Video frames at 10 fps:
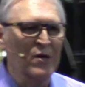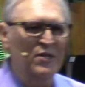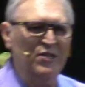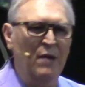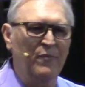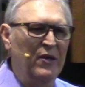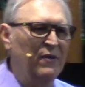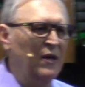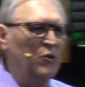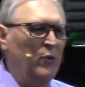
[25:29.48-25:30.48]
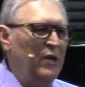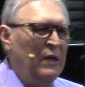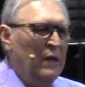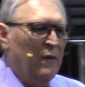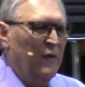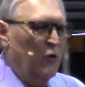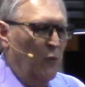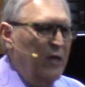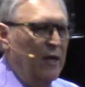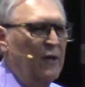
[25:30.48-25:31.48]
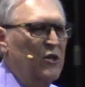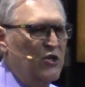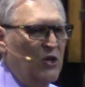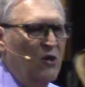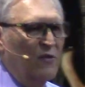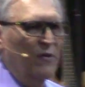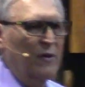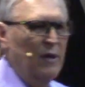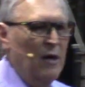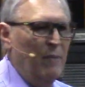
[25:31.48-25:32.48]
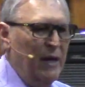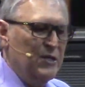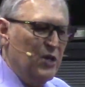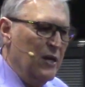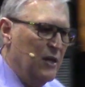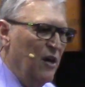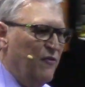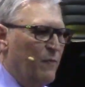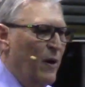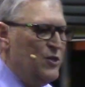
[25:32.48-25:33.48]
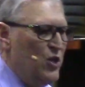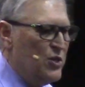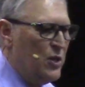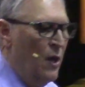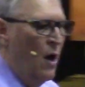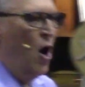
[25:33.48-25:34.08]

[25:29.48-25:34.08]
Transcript: for, something that we, that we can deserve. But it's a gift by just